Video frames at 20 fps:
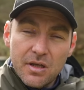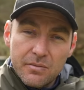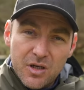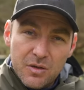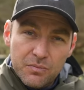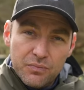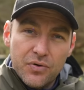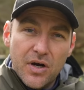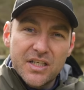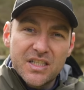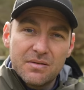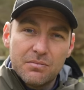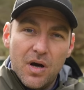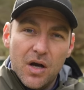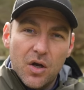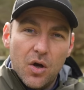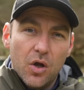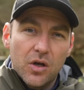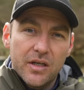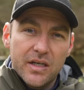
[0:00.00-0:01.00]
so I'm compressing
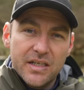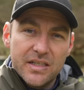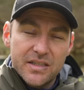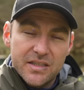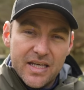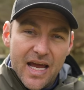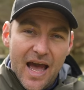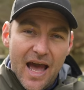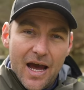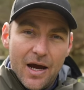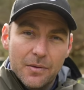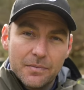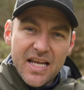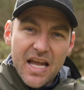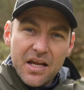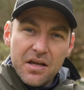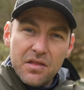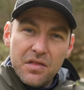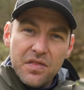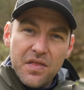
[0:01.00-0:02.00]
my colonies down.
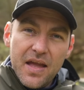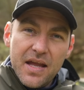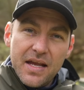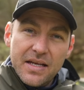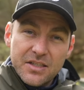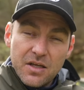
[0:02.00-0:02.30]
Second thing